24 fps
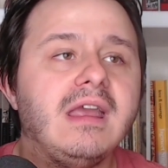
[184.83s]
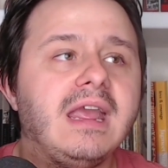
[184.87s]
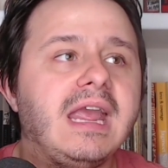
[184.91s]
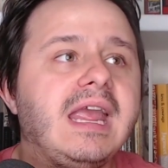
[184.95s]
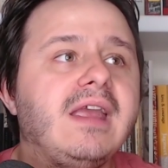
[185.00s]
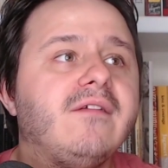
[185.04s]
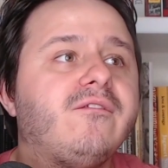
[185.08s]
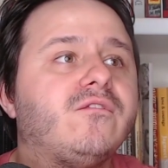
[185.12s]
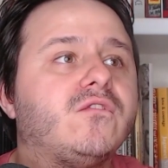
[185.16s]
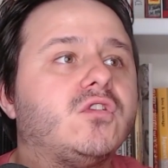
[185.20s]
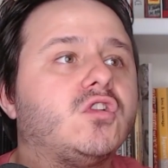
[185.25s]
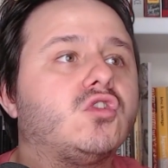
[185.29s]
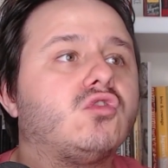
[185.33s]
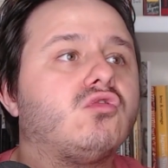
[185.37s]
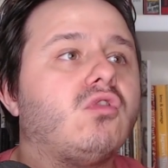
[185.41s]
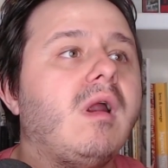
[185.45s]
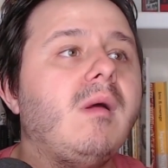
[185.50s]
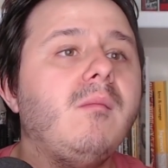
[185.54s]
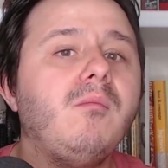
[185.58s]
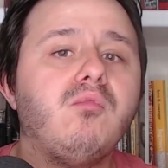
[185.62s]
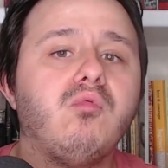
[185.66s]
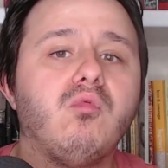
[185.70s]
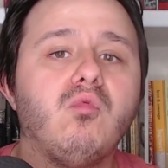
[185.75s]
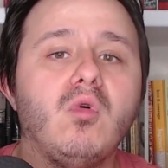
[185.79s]
If
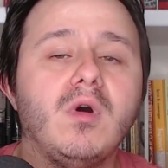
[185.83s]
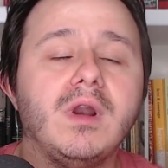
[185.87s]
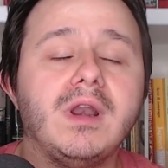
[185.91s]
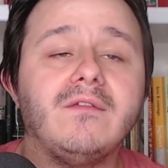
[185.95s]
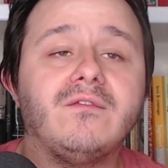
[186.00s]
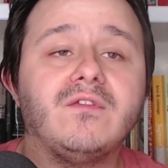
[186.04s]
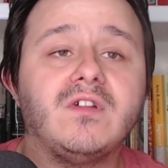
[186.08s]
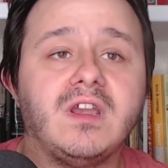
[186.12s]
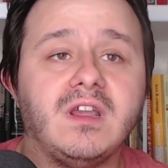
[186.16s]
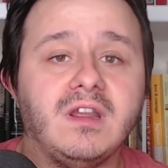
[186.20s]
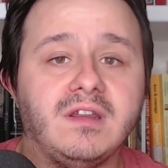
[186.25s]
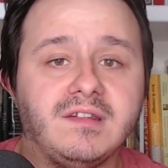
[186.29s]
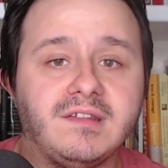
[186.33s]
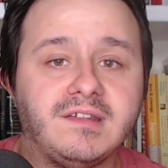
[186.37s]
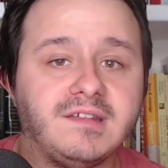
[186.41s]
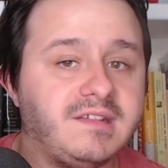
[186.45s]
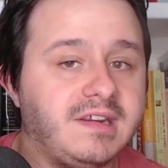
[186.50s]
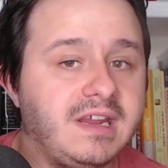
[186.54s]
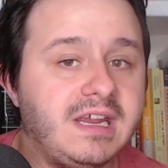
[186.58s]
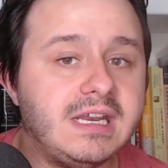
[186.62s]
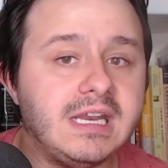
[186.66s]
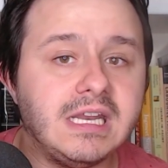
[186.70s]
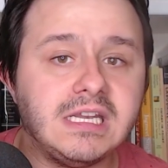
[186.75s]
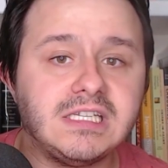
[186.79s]
Trump would have
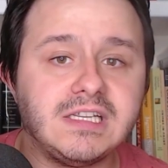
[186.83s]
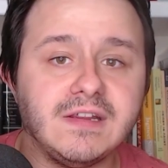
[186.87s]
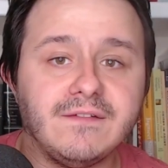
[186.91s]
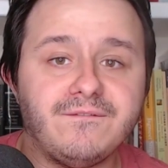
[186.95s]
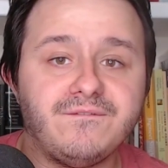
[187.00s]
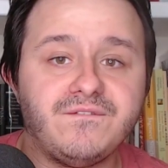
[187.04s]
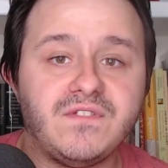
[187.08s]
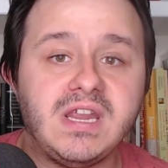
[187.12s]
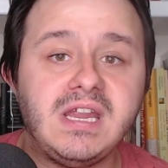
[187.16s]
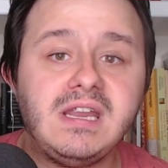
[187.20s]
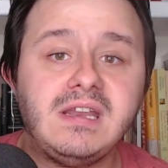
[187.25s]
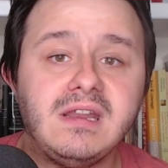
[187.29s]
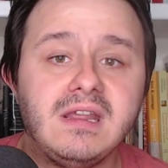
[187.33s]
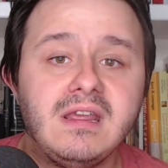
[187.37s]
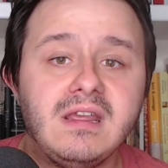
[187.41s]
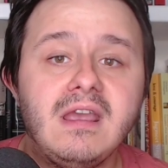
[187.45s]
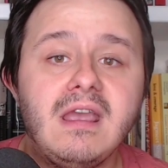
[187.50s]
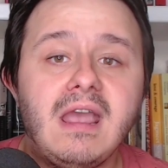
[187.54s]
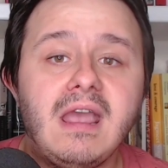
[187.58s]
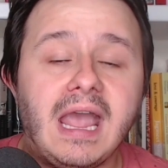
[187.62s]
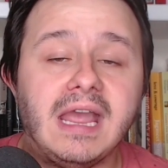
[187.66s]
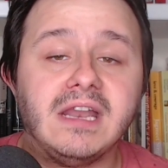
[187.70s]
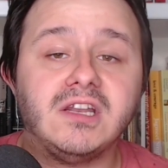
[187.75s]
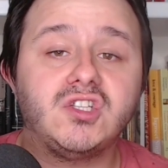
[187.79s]
conceded defeat
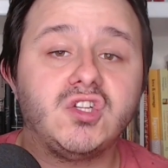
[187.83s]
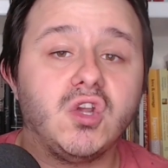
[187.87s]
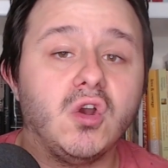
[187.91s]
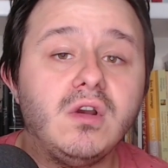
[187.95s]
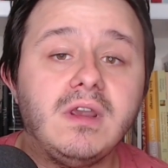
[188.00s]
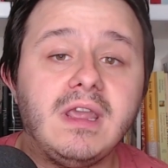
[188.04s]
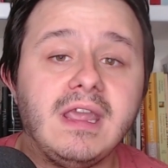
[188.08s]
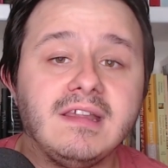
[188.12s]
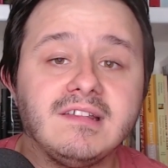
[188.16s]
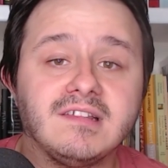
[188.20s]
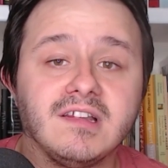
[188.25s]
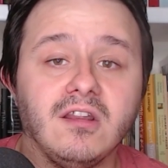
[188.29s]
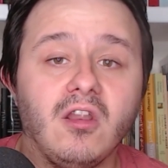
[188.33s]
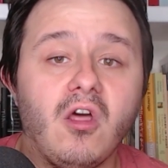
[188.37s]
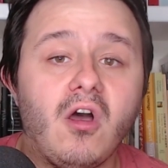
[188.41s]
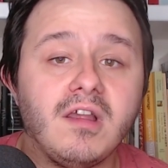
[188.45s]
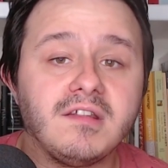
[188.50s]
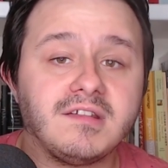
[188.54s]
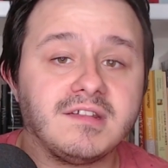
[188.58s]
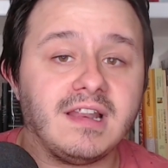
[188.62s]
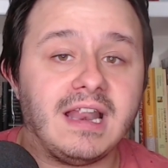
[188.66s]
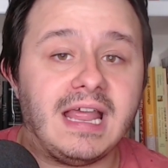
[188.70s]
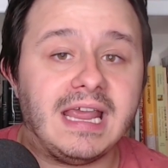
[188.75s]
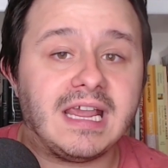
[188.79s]
and took his
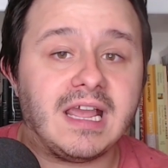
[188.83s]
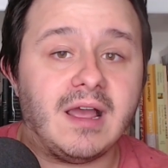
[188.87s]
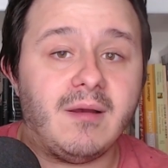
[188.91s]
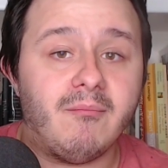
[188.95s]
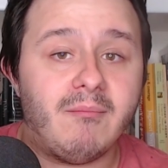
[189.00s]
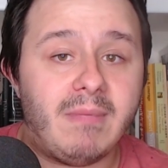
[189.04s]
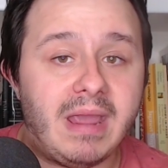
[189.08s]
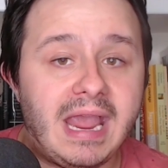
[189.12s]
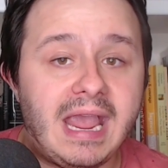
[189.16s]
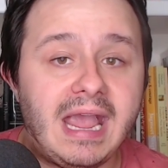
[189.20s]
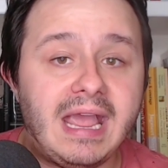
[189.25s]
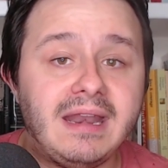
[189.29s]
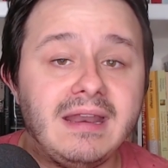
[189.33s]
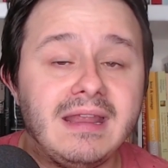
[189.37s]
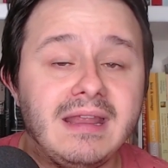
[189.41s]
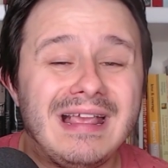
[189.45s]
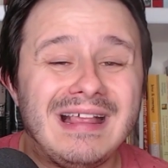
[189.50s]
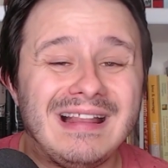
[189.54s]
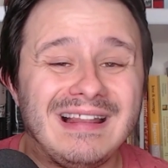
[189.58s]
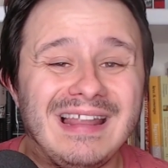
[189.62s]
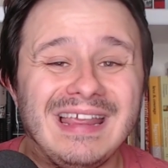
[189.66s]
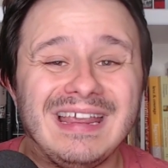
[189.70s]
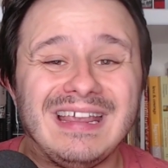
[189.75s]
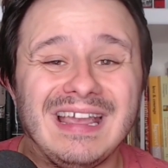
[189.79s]
loss like a man,
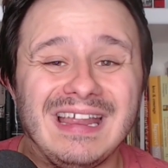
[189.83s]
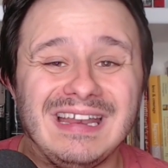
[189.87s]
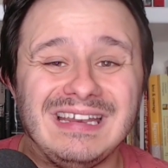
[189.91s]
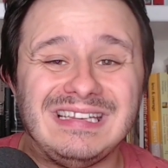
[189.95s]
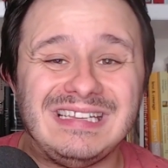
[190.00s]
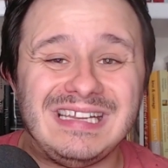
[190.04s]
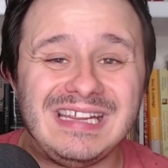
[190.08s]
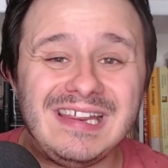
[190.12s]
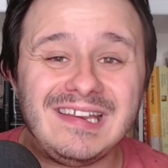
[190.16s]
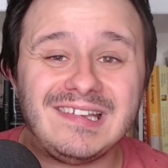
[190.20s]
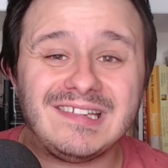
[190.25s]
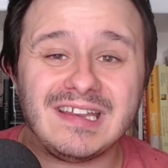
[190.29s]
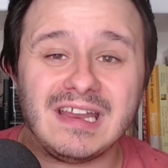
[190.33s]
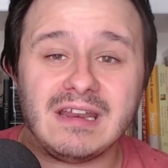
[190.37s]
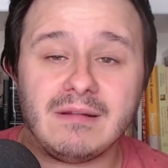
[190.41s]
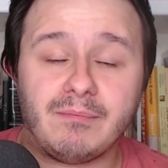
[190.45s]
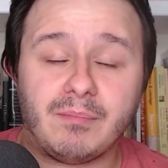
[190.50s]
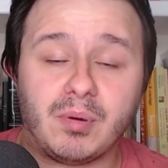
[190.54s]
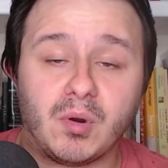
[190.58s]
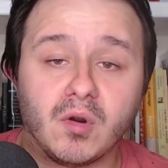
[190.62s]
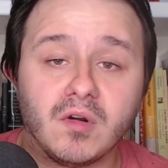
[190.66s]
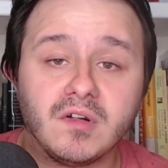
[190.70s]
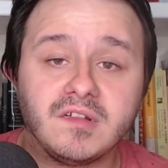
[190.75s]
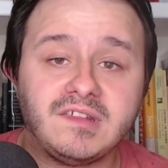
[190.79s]
like a decent
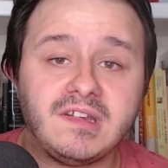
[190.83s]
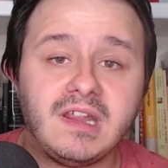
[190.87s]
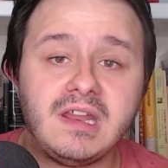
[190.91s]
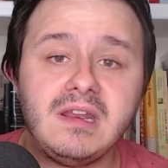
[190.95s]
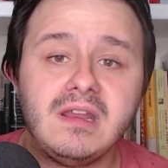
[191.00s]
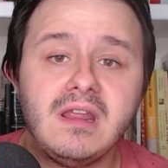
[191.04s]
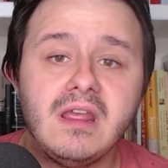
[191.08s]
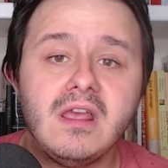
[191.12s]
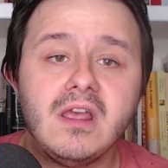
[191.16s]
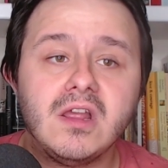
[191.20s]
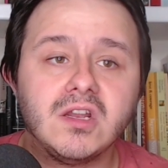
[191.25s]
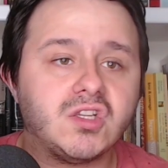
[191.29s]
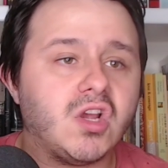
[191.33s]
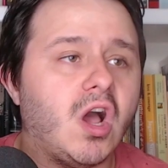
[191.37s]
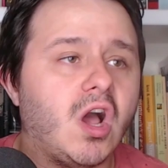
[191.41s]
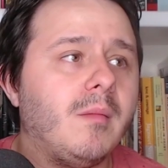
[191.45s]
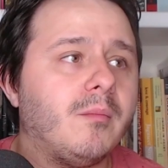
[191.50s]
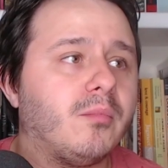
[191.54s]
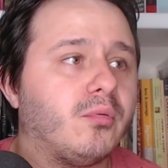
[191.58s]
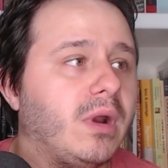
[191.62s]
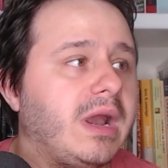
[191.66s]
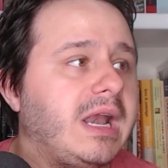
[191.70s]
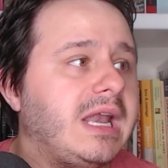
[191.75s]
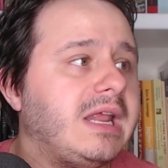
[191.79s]
person,
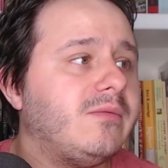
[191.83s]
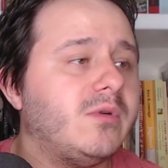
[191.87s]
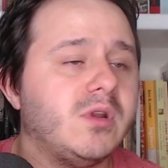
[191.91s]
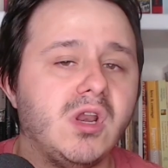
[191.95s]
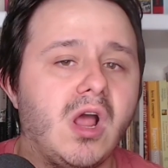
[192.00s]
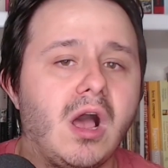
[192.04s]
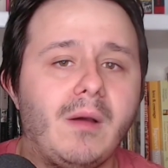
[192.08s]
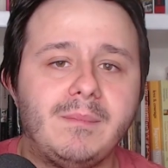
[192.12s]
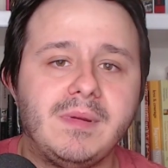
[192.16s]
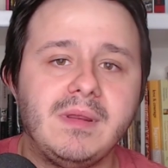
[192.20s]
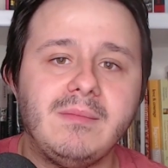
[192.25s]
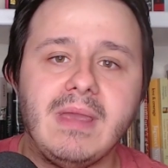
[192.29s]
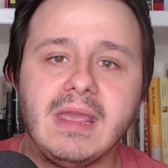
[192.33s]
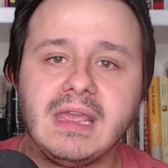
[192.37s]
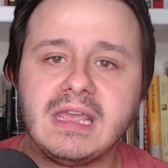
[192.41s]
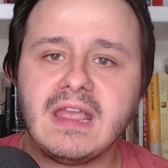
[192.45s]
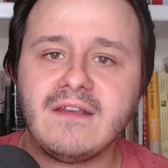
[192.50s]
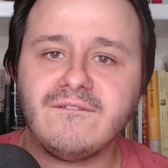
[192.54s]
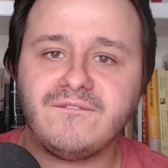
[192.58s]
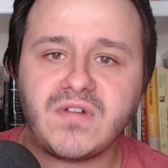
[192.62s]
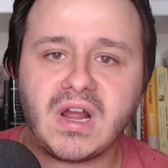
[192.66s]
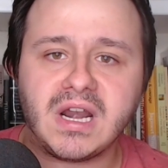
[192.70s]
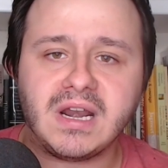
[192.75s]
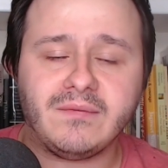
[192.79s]
Tom Brady would not be
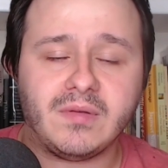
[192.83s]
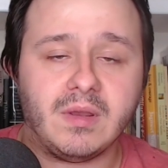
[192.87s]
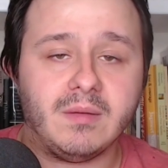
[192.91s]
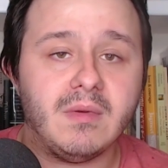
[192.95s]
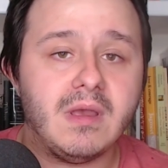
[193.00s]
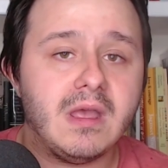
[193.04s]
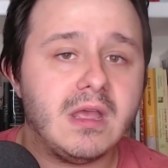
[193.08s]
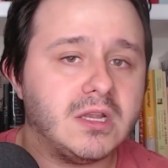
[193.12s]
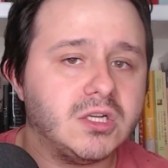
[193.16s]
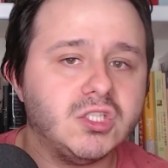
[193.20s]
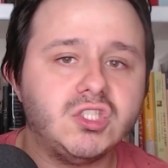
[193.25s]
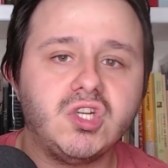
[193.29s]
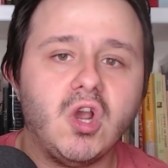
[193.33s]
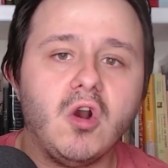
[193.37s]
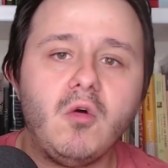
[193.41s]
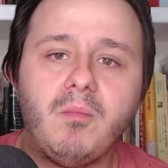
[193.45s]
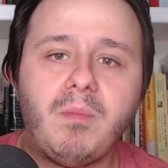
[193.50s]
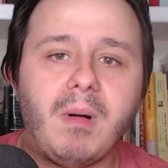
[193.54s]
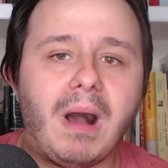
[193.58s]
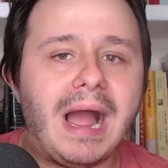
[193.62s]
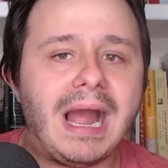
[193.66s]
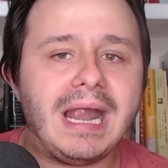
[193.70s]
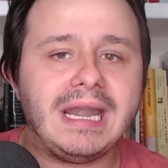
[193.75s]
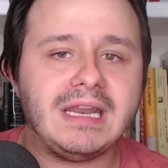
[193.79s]
making fun of him. Joe
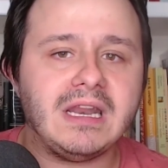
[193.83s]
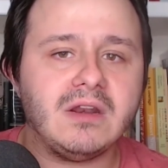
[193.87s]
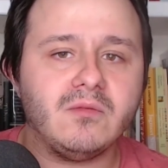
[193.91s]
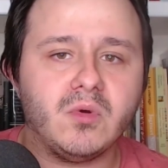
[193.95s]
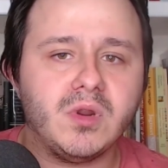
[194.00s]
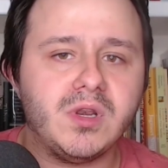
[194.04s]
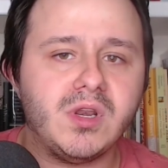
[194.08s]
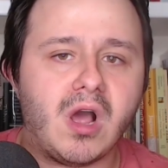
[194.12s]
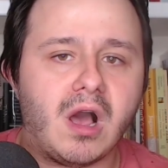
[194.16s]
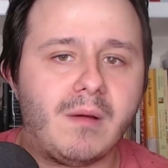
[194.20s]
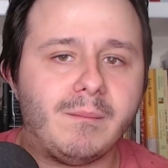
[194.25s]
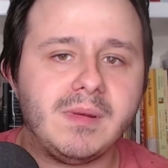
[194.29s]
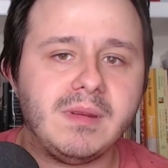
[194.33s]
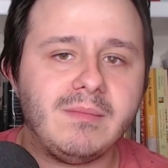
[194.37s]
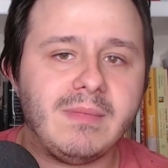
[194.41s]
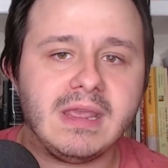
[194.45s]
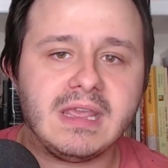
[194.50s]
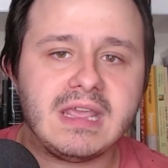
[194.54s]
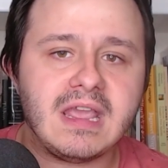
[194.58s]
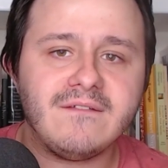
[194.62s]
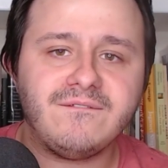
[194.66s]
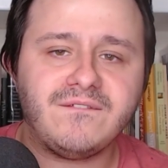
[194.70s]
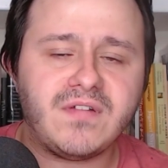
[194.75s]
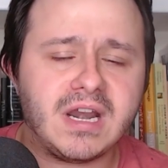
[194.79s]
Biden would not be
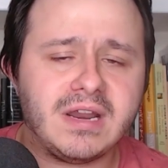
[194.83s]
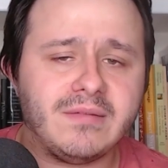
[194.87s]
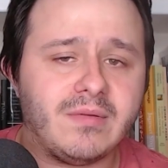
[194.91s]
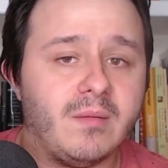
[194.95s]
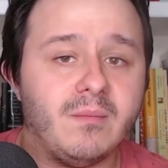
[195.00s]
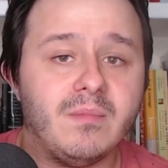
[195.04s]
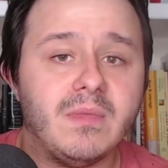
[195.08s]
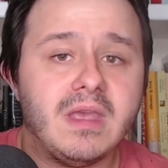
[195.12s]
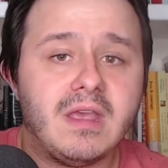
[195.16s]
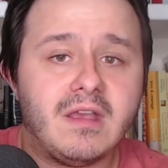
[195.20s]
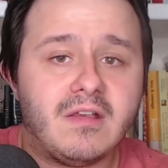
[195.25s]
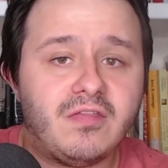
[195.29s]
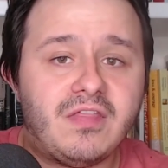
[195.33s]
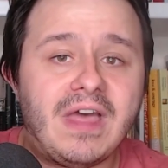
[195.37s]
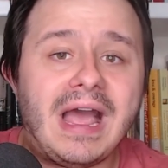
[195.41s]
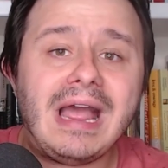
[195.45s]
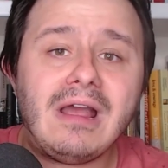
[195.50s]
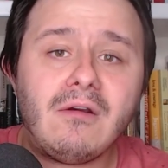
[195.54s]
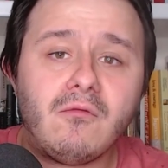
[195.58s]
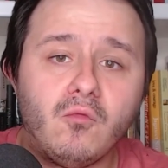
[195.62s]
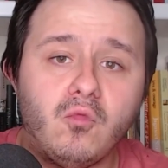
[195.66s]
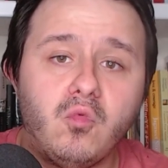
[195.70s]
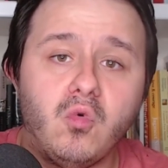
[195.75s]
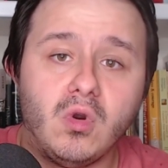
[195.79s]
making fun of him.
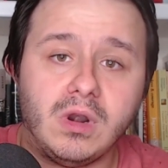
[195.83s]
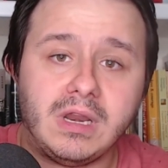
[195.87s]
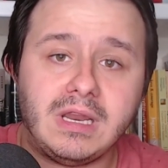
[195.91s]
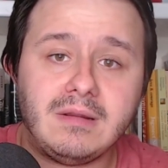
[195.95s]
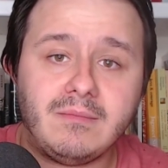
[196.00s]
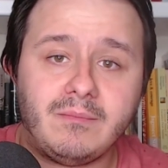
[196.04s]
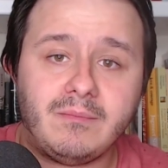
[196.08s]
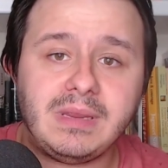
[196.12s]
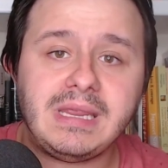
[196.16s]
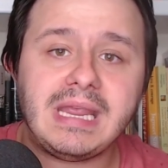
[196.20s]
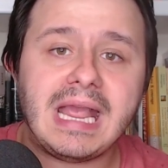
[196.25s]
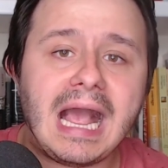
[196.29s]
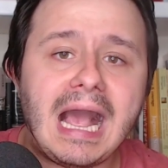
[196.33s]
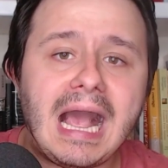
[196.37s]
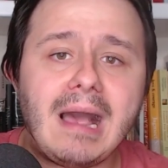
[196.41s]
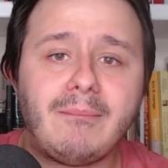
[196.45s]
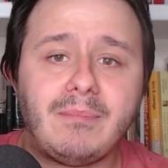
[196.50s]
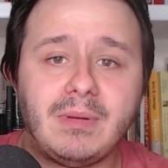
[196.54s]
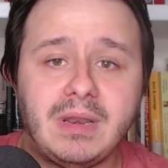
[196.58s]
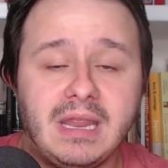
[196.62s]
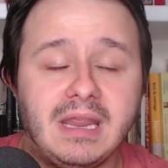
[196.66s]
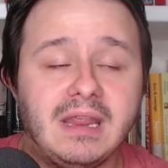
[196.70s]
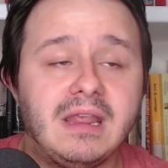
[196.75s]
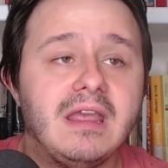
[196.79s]
That wouldn't be
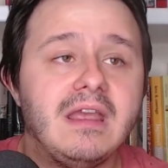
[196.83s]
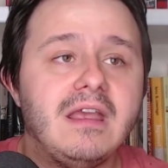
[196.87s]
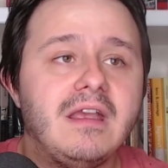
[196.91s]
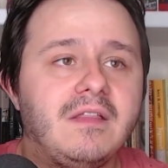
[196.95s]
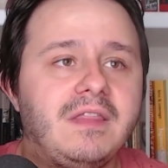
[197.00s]
happening.